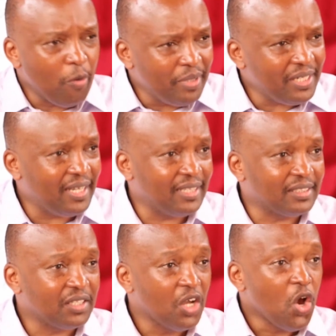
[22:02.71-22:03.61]
obedient.
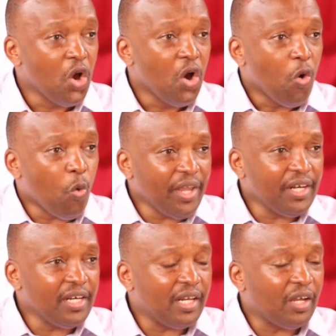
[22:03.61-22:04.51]

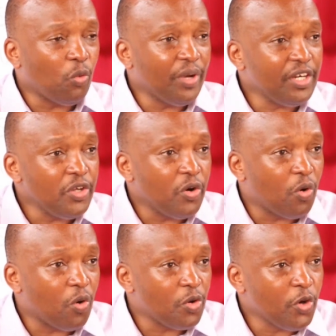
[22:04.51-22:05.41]
When
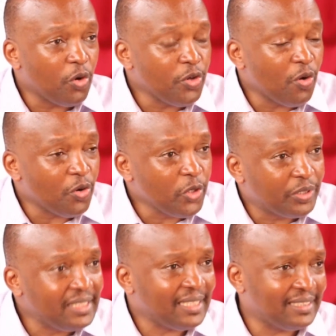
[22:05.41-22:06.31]
your
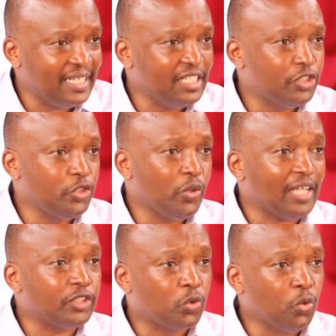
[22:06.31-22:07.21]
teacher sends you
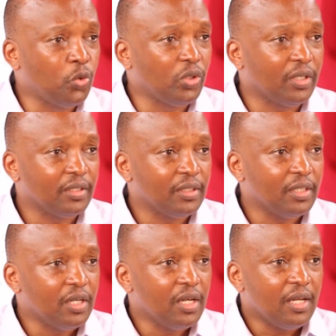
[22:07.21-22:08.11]
at school,
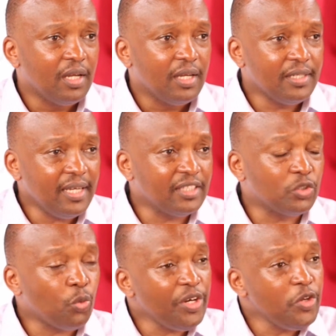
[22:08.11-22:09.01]

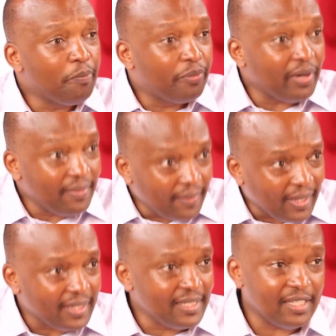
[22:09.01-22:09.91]
yes. When your
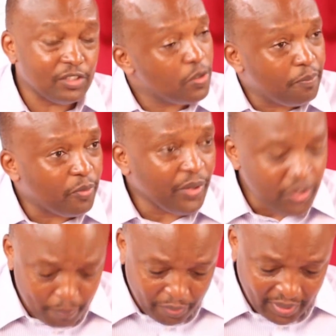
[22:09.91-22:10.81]

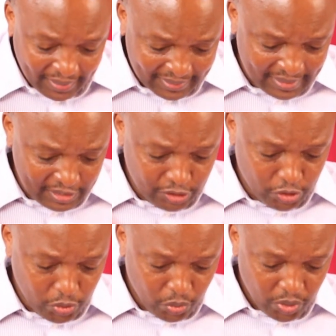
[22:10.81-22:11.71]
brother
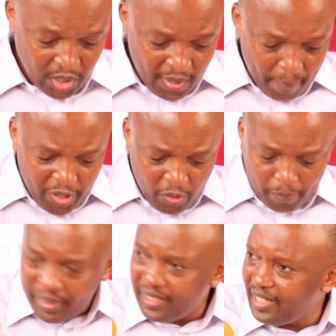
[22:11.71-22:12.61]
sends you, be
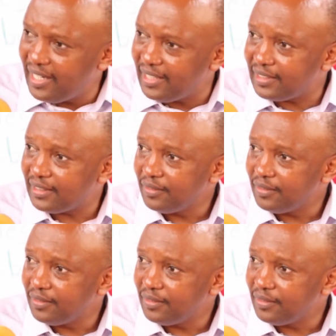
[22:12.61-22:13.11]
obedient.